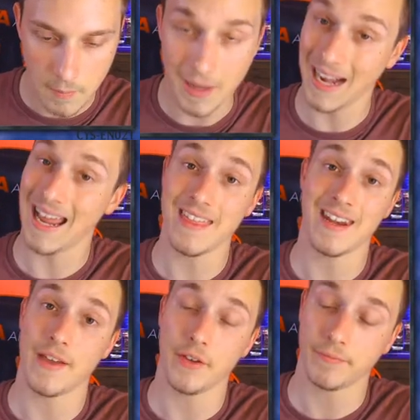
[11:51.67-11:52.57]
Better late
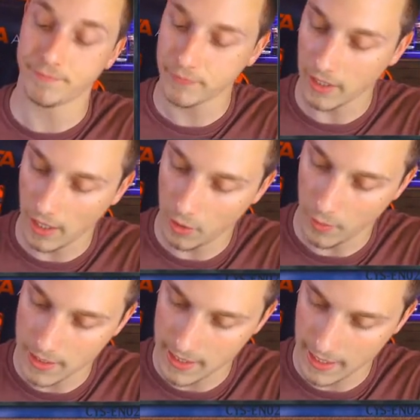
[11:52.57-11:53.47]
than never, I
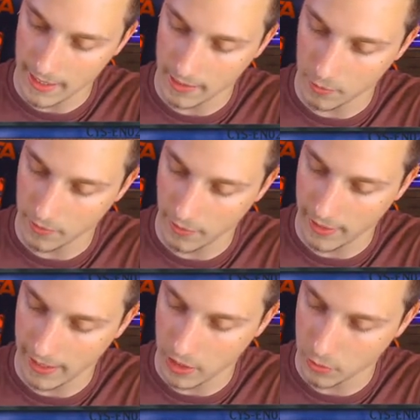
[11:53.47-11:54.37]
always say, and we're very
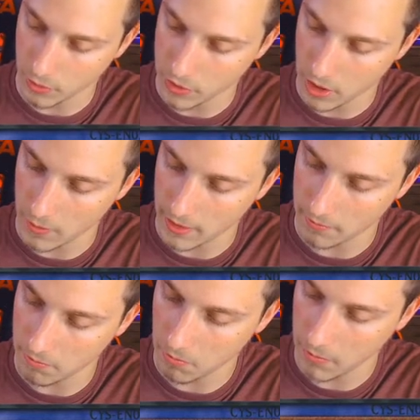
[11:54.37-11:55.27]
casual, so we
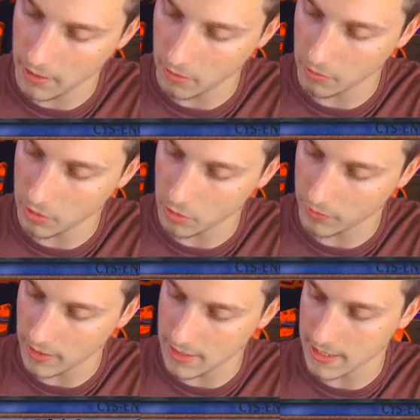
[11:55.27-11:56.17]
don't sort
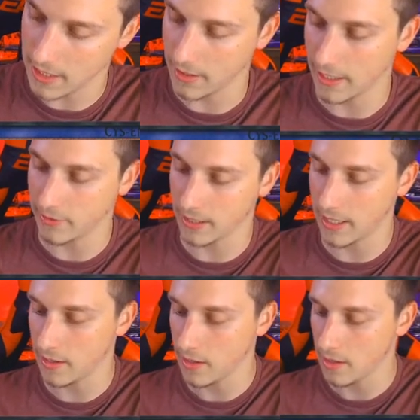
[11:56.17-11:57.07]
of necessarily have to
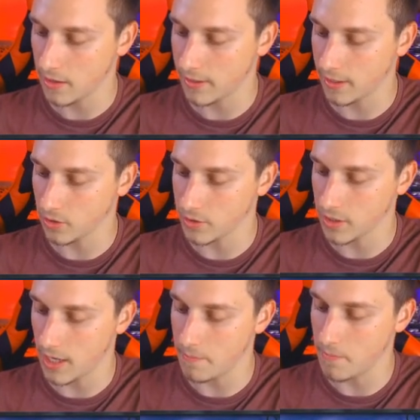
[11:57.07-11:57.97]
get things on
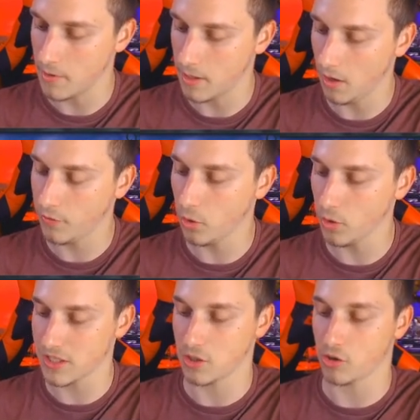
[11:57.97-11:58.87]
time. Of
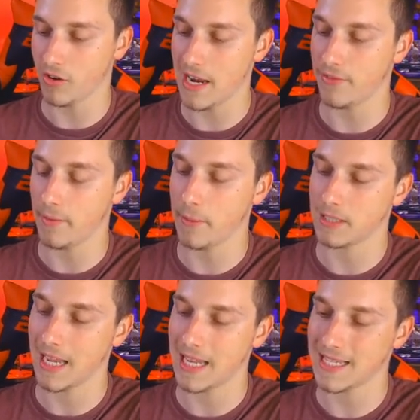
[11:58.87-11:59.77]
course, it's great if I'm able
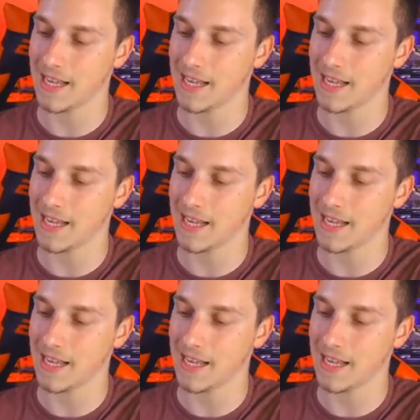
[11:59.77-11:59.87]
to get a